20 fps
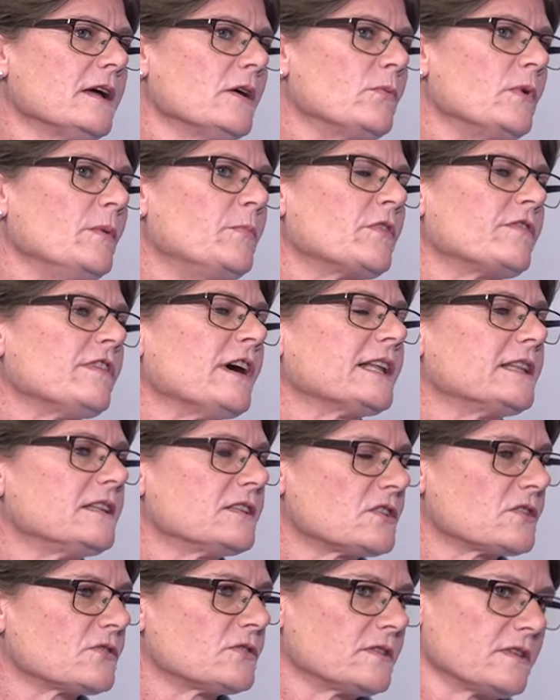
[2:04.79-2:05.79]
We provide the
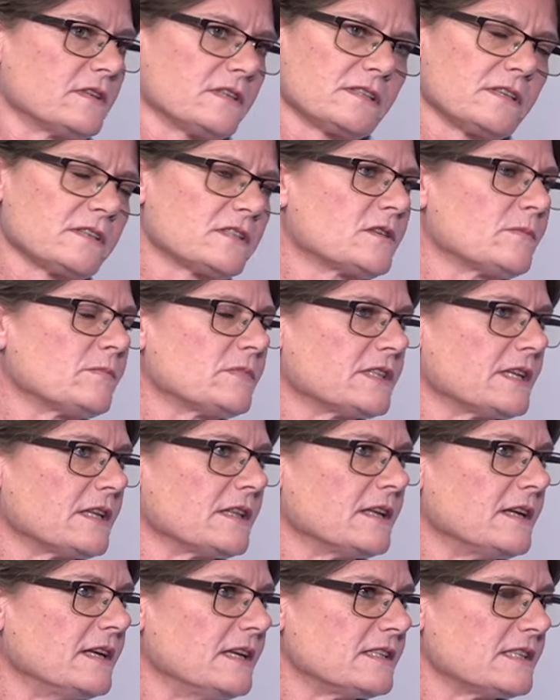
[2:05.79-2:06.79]
systems and
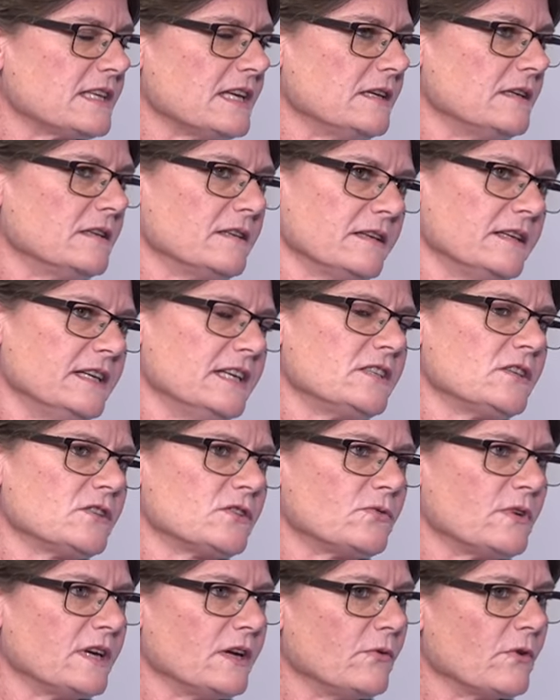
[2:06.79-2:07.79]
the
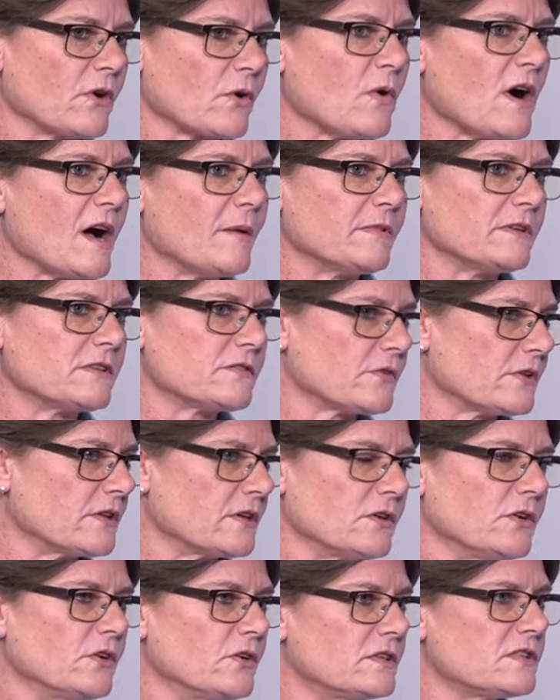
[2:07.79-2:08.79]
necessary requirements for the
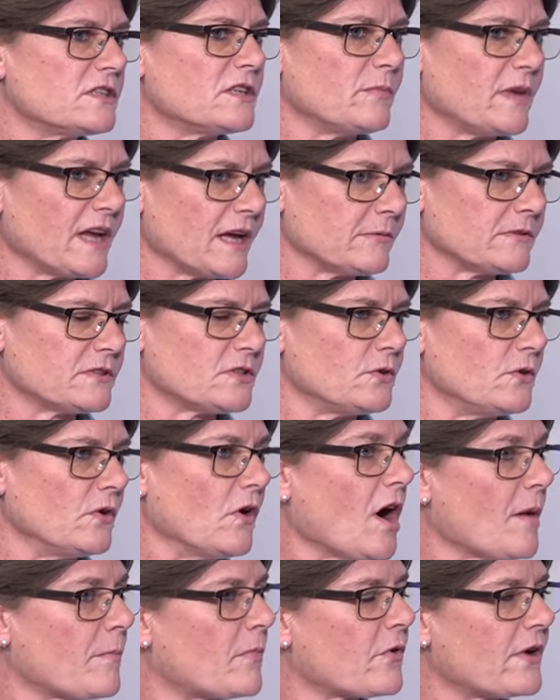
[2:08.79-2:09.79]
nurse to be able to
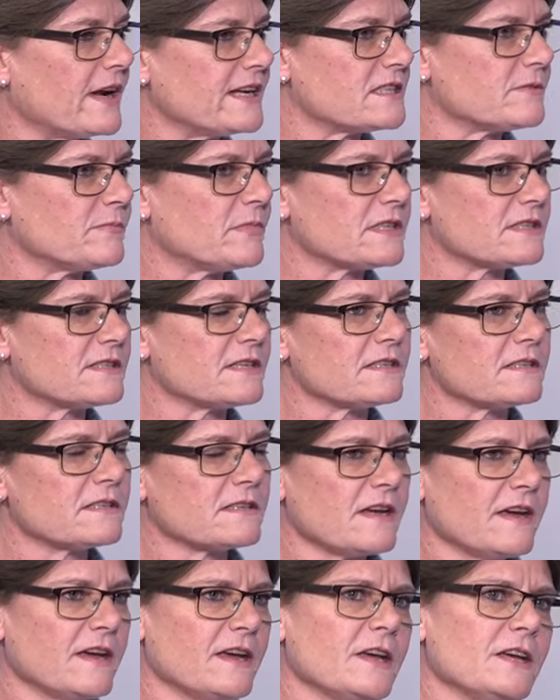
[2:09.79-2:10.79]
operate a
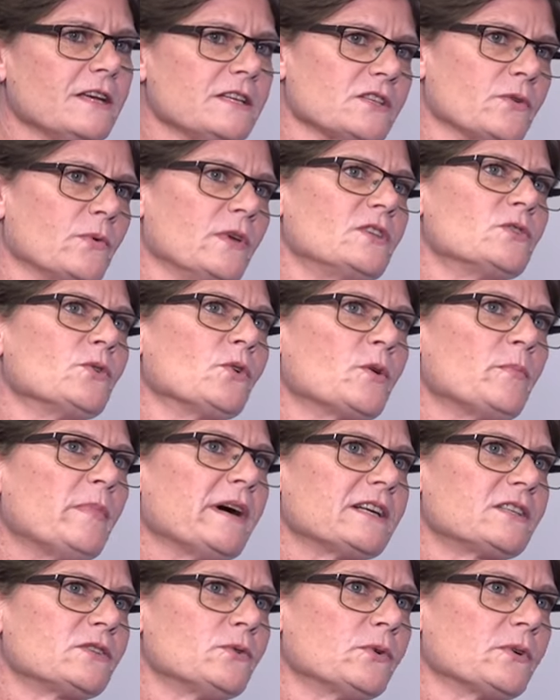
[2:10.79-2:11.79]
business. So we talk
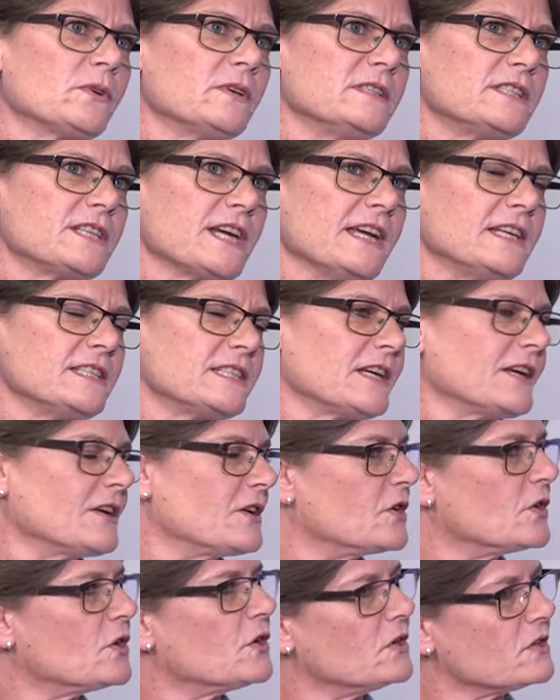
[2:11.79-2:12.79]
about changing a
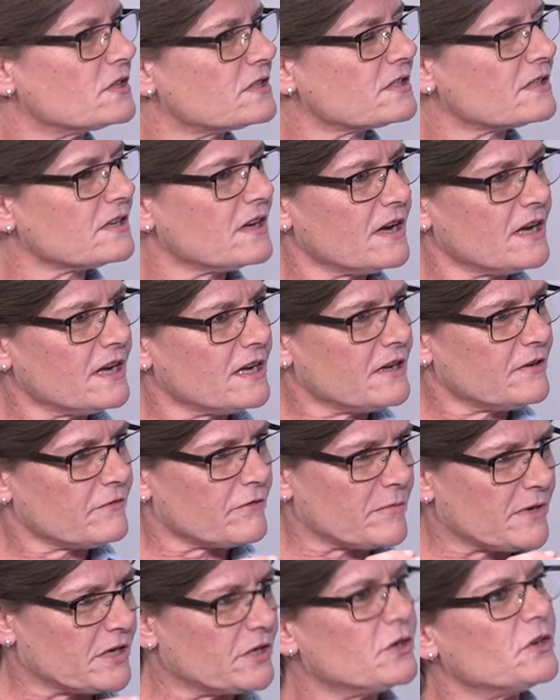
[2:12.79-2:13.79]
nurse
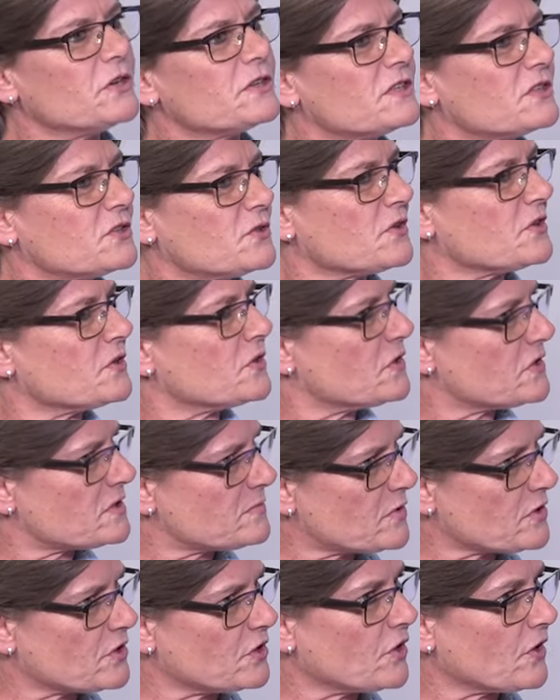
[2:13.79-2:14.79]
from a nurse to a
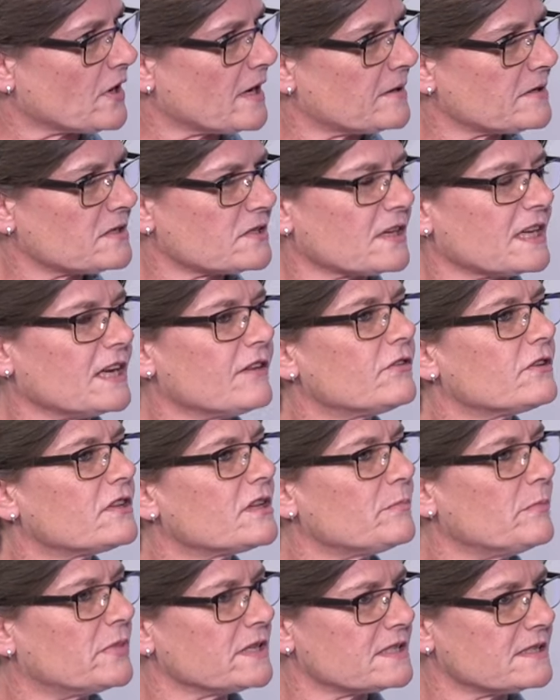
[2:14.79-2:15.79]
nursepreneur. So give her
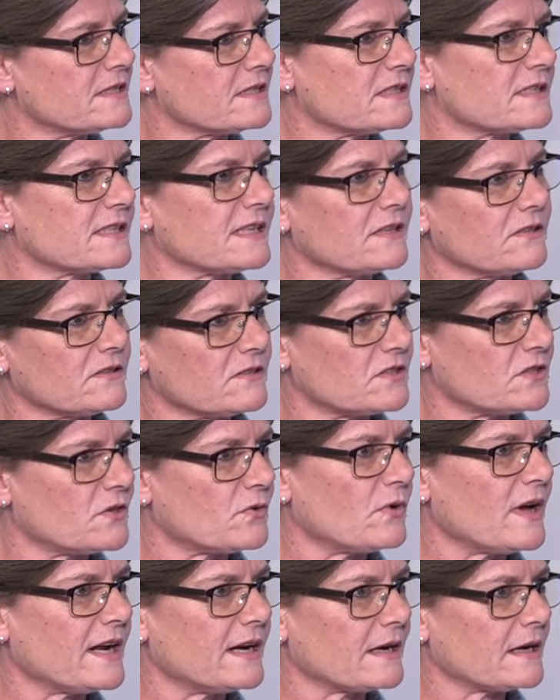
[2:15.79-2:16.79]
the business skills to
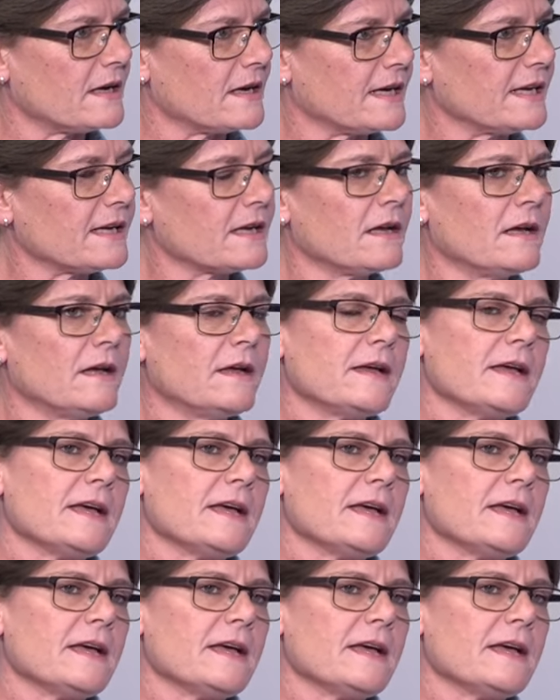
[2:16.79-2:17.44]
run a clinic.